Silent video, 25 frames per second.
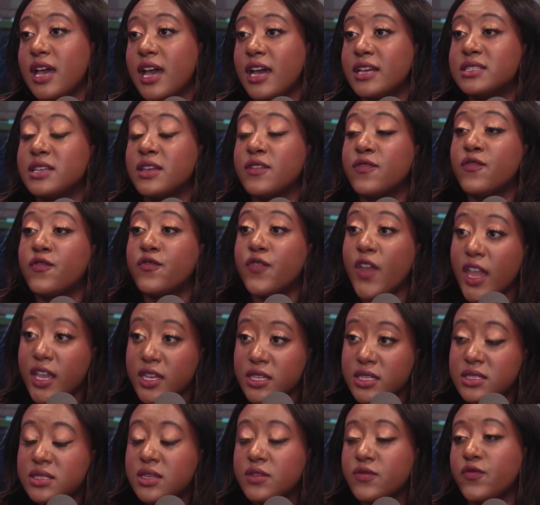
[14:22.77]
as a
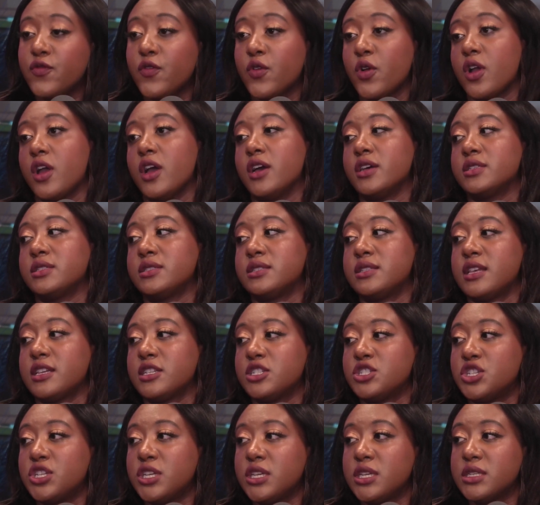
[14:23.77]
face for us, that
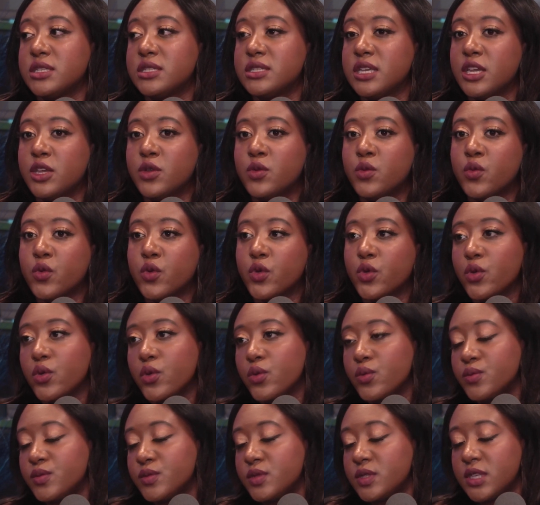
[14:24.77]
she is in
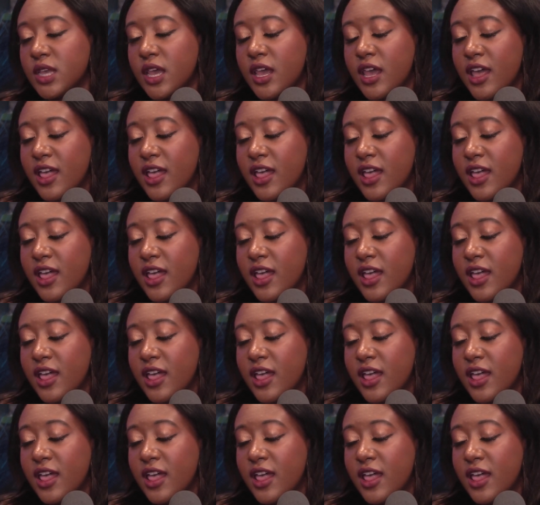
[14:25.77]
rooms